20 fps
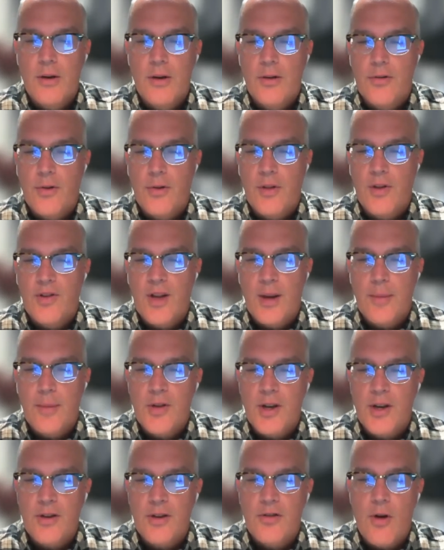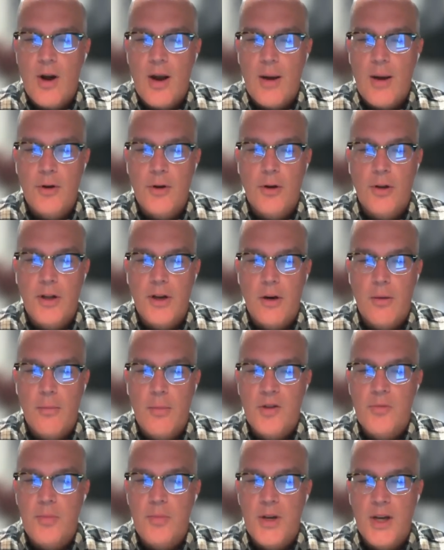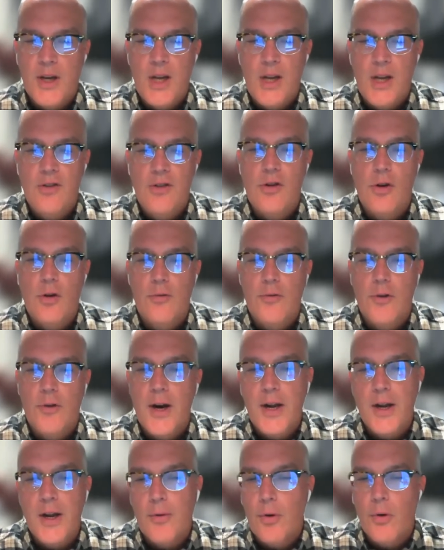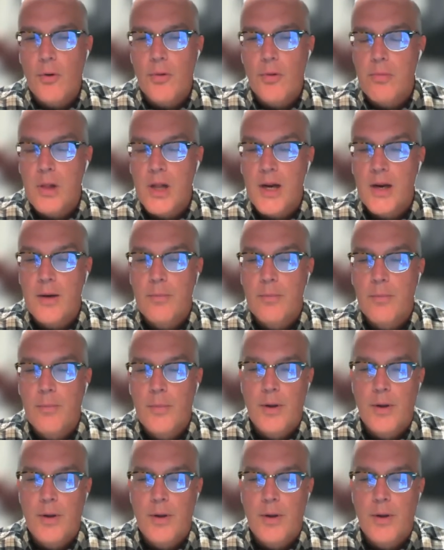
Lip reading: so the steps I described earlier must be a keystone for any growth plan.